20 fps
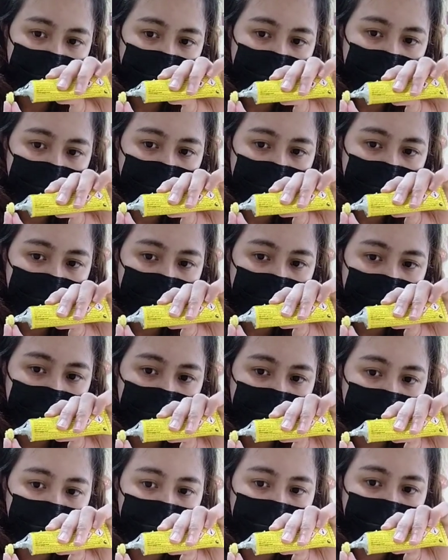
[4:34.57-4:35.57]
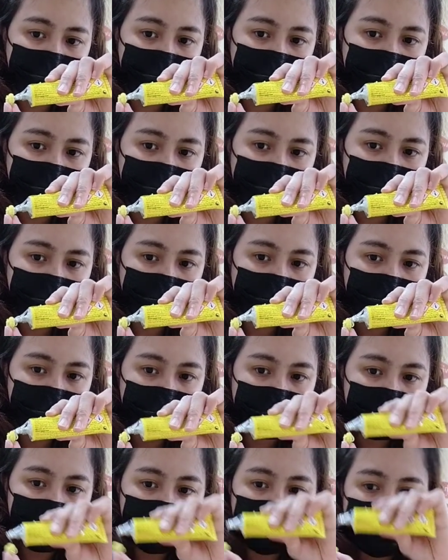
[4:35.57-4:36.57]
again a uhu
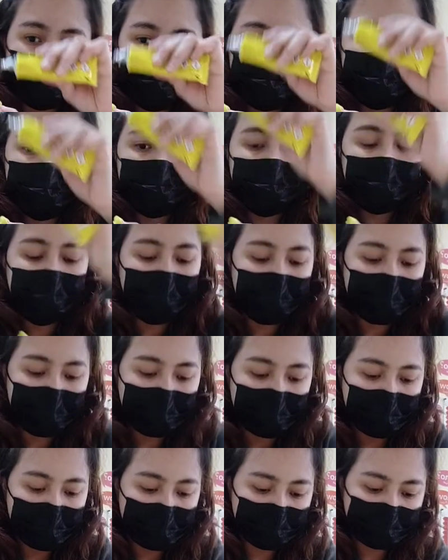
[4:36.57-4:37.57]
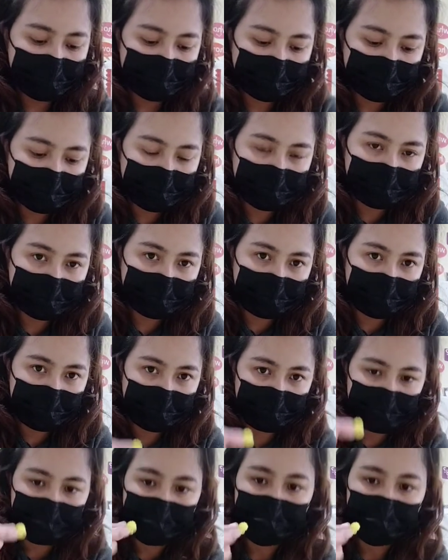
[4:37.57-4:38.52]
and stick it here.